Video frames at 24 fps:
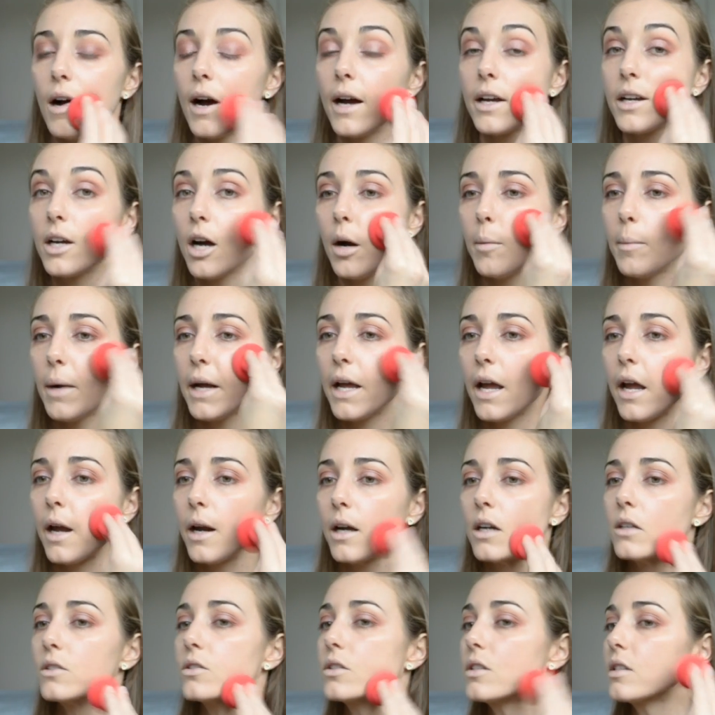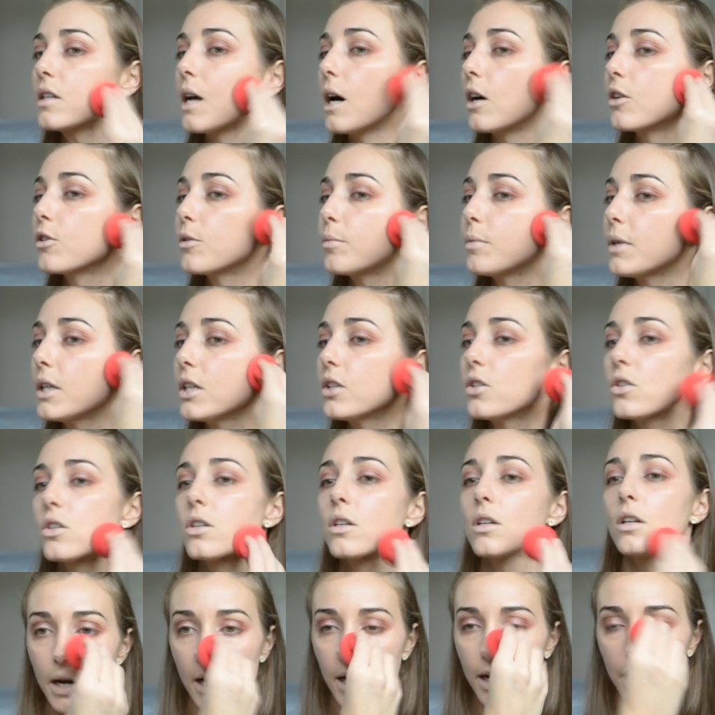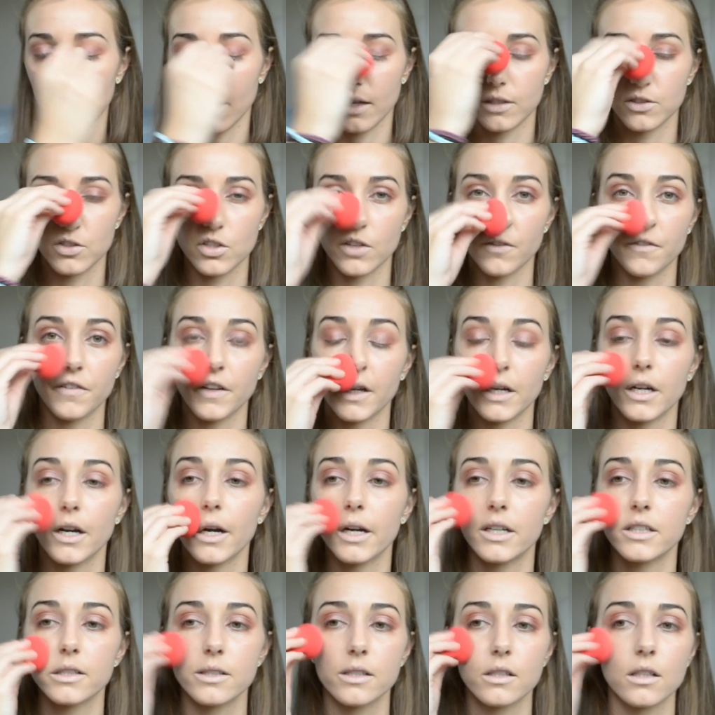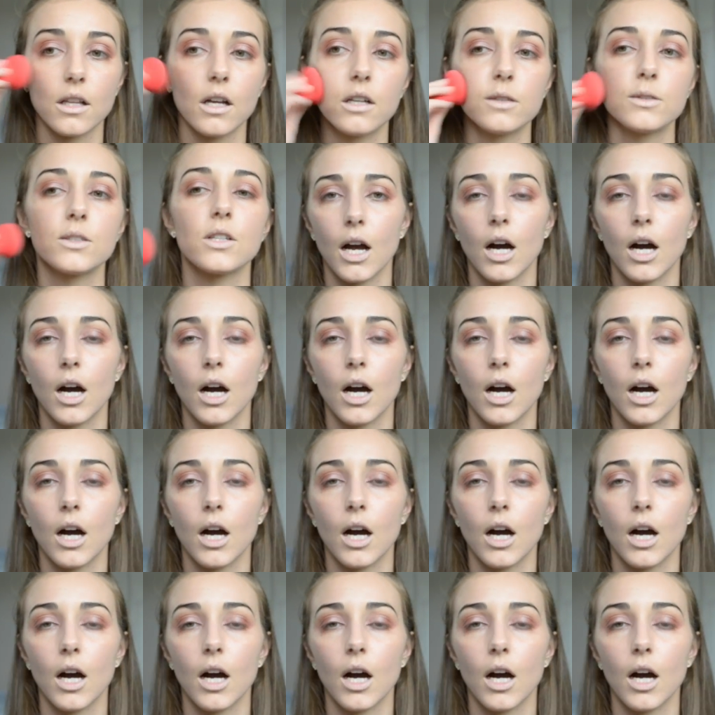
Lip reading: I cut my hair in South Beach at Sophia Hair Salons.